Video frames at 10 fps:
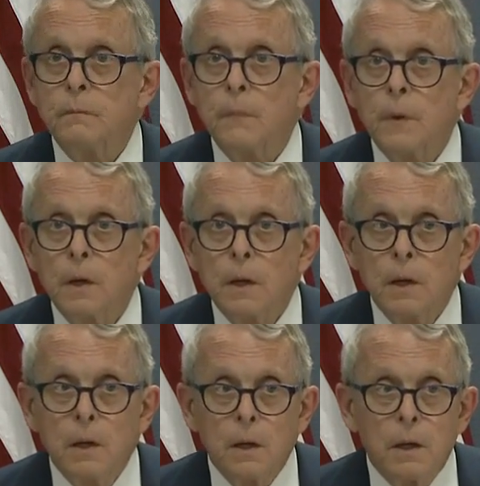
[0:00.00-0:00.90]
and that is a
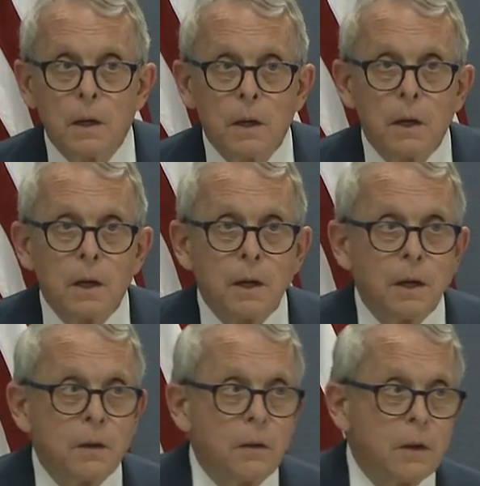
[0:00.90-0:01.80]
big boost to help
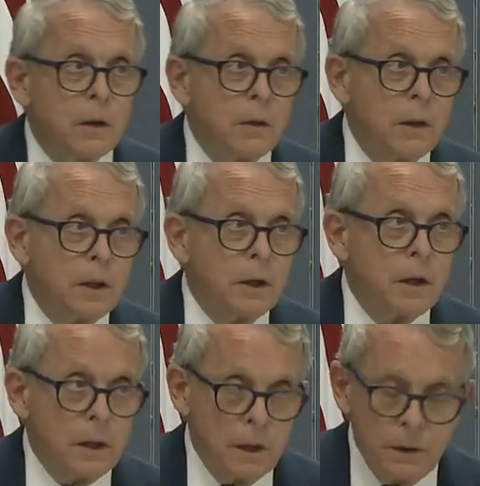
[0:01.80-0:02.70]
Lucas County build a new
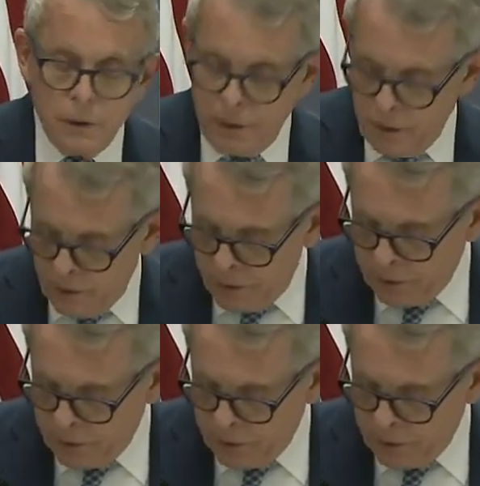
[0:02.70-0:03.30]
jail. Governor